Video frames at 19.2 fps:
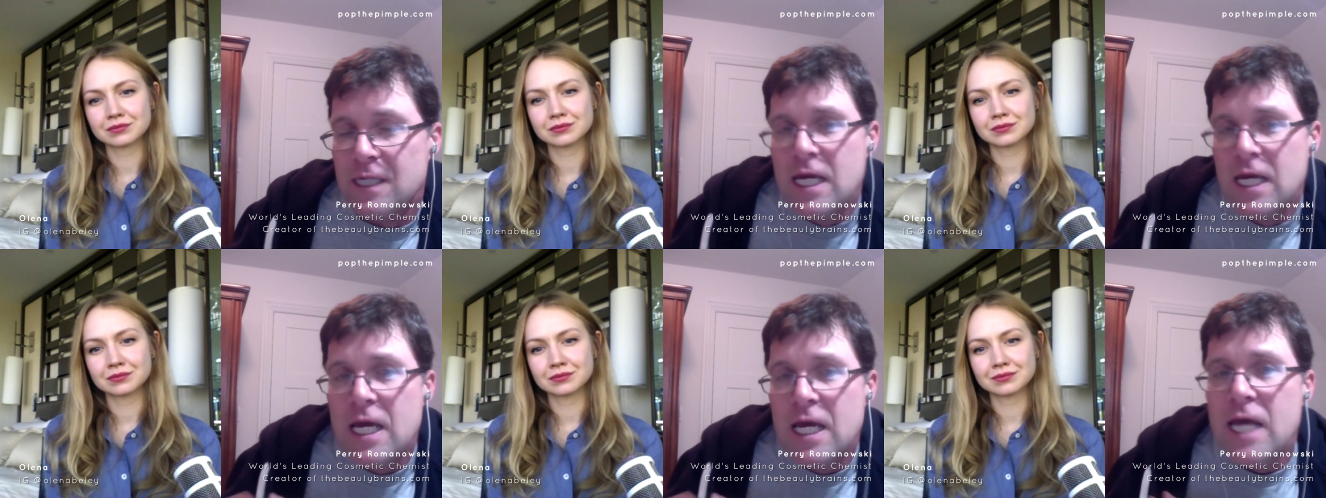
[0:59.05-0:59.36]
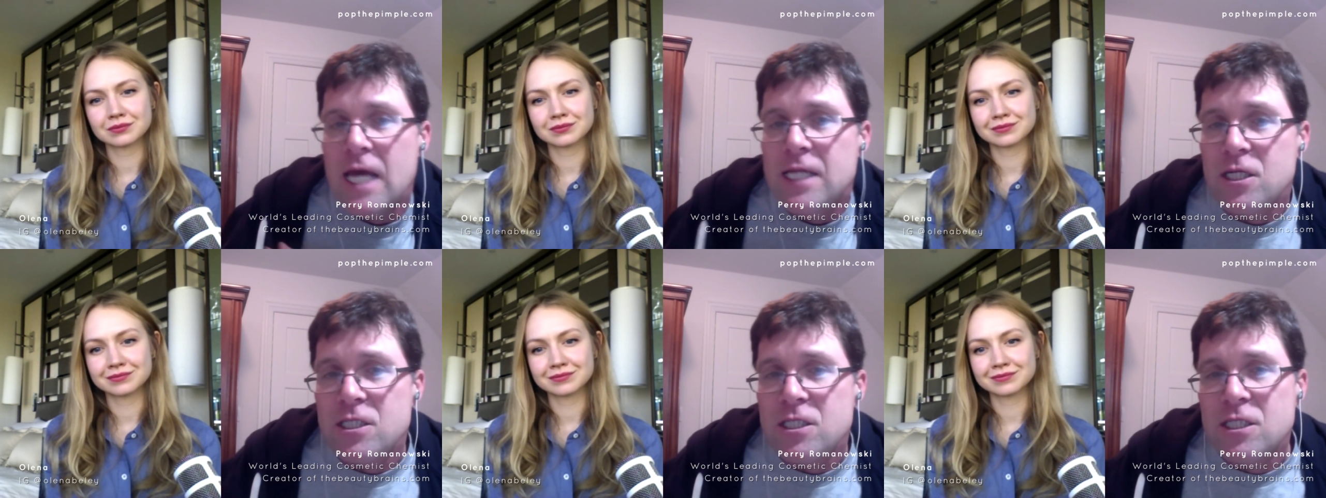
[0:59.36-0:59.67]
Speaker 1: It
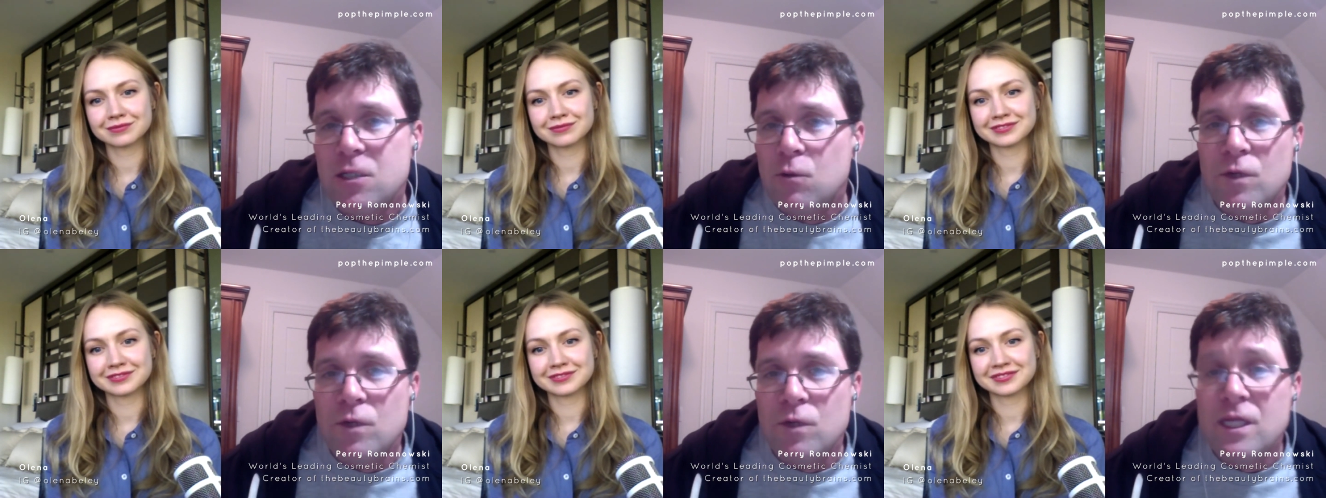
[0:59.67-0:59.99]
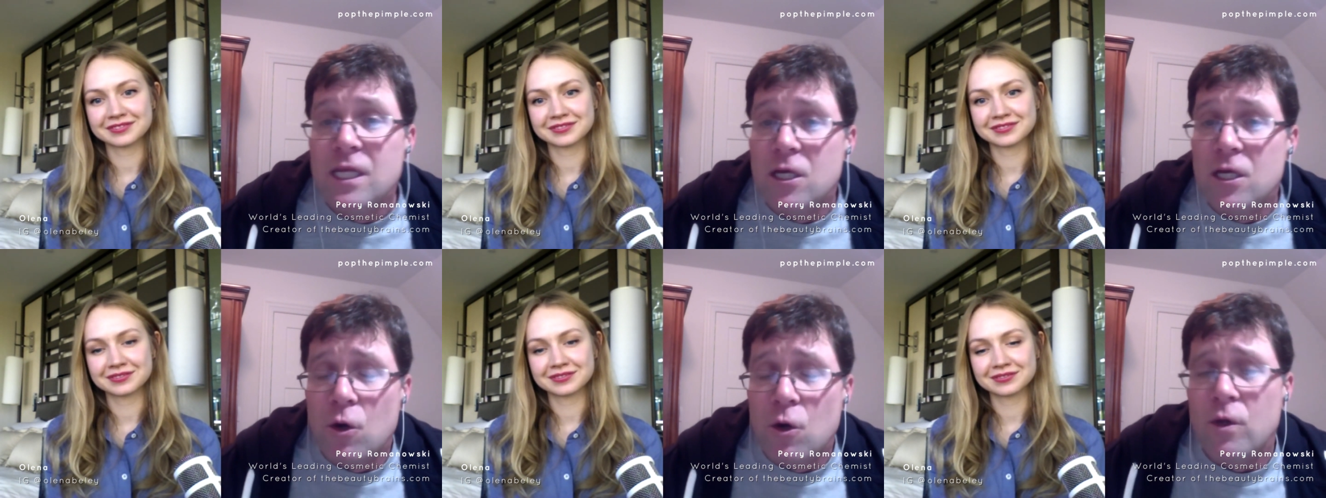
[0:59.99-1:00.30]
doesn't really
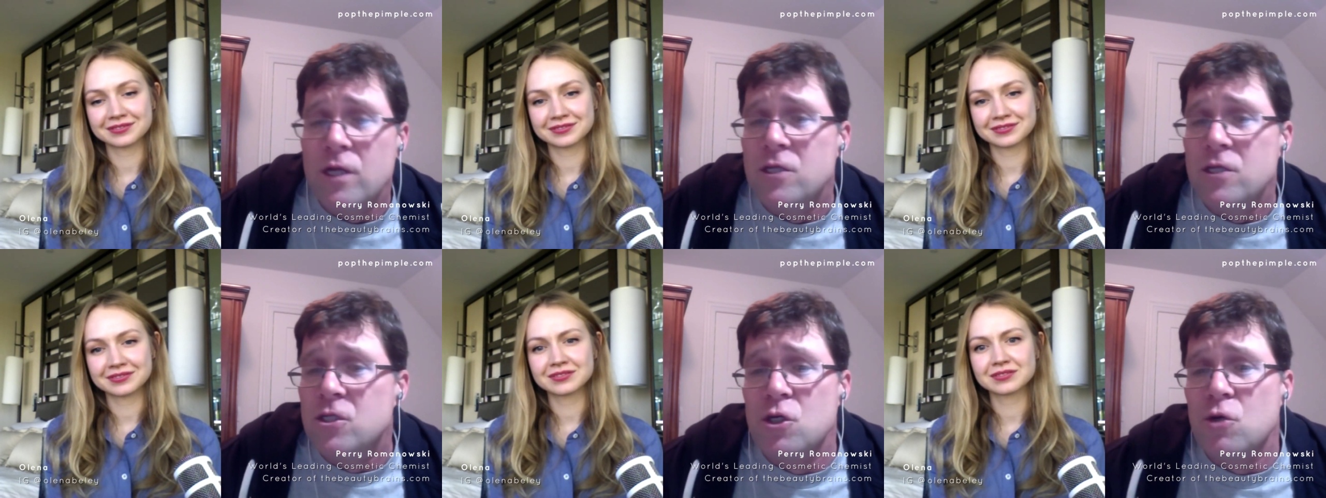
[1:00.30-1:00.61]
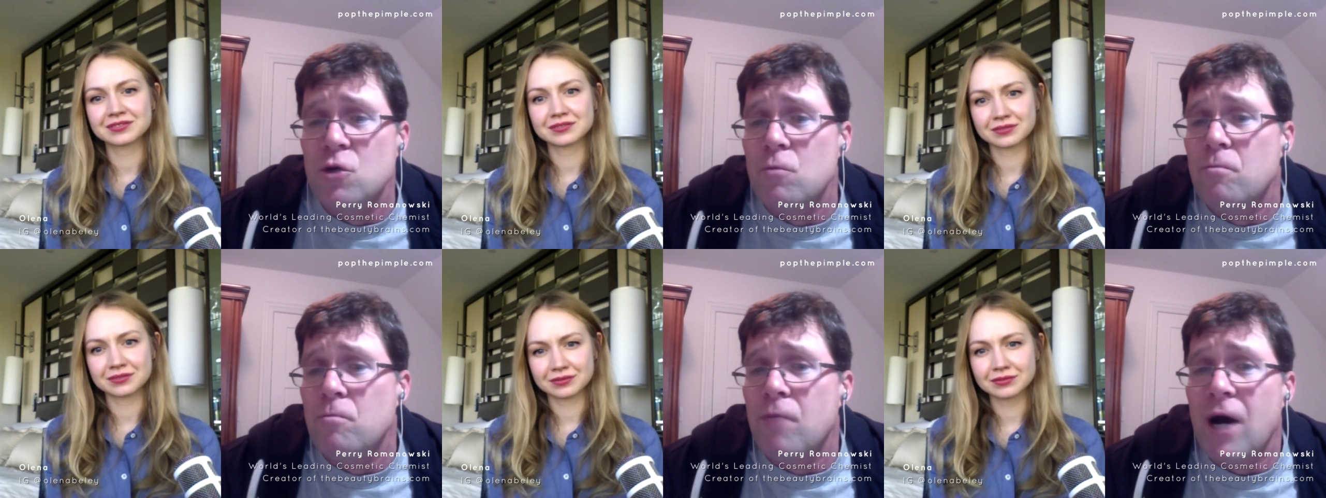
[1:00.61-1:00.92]
go into your
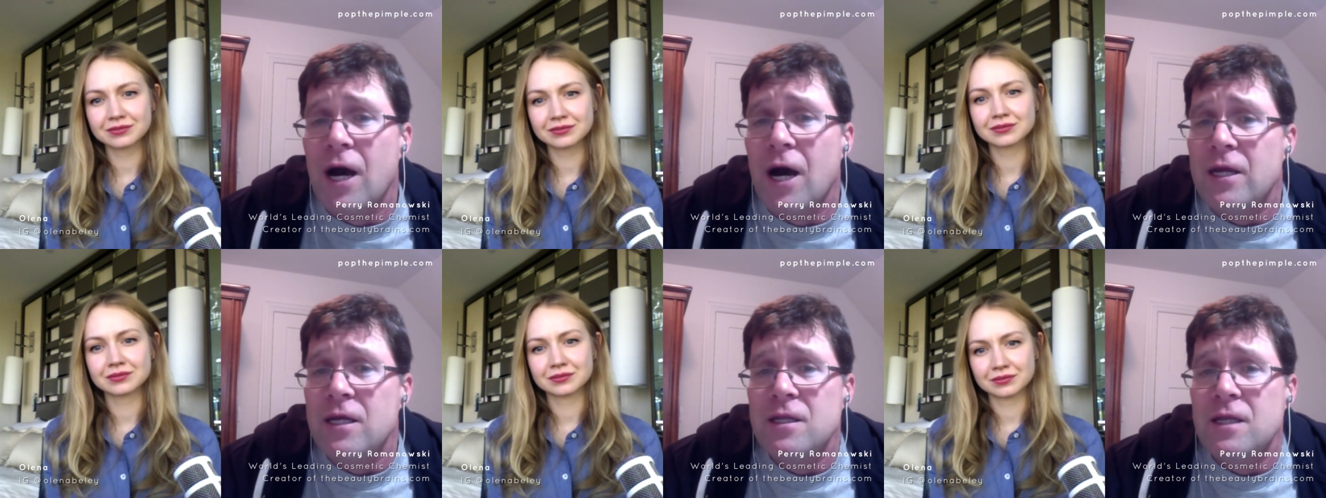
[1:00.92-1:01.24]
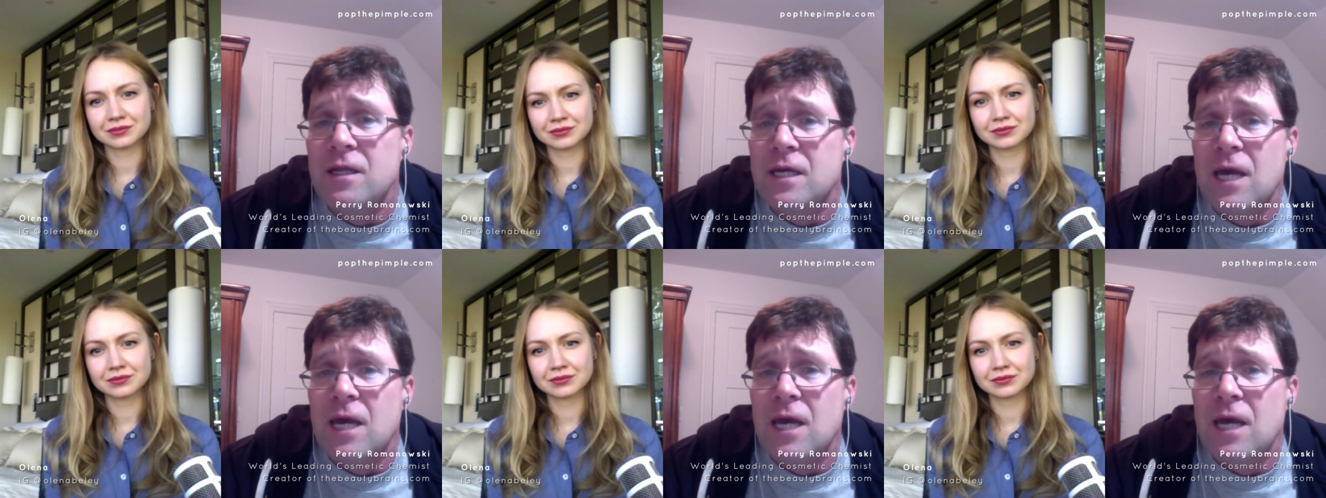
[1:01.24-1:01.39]
body. The